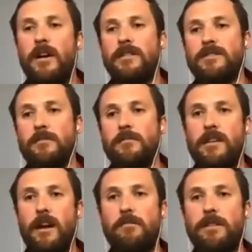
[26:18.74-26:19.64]

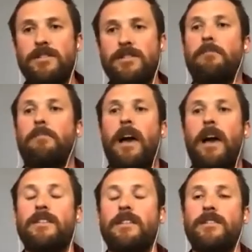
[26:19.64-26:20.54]
Gumby
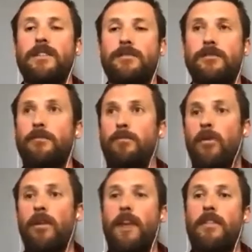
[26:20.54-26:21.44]
shitbag that you threw a
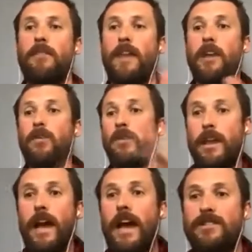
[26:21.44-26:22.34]
ball at them and they couldn't
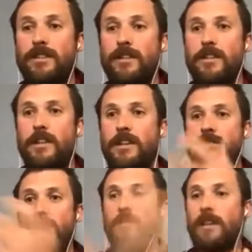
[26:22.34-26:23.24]
catch it. They
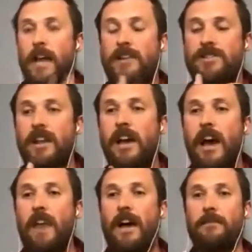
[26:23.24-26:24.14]
just couldn't catch it,
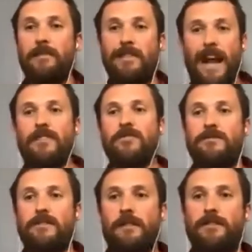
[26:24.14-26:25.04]
and they lacked
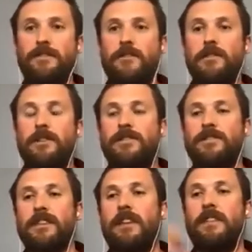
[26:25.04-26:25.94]
that physical
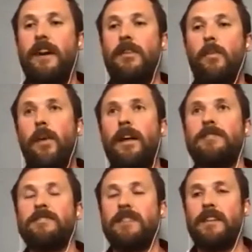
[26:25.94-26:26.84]
literacy. And they're the
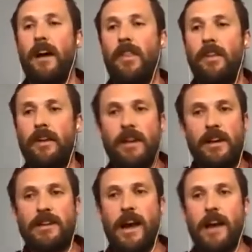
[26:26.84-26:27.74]
ones that are the
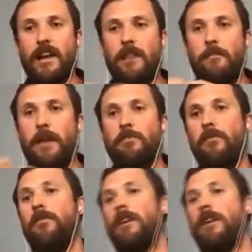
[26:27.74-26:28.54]
targeted people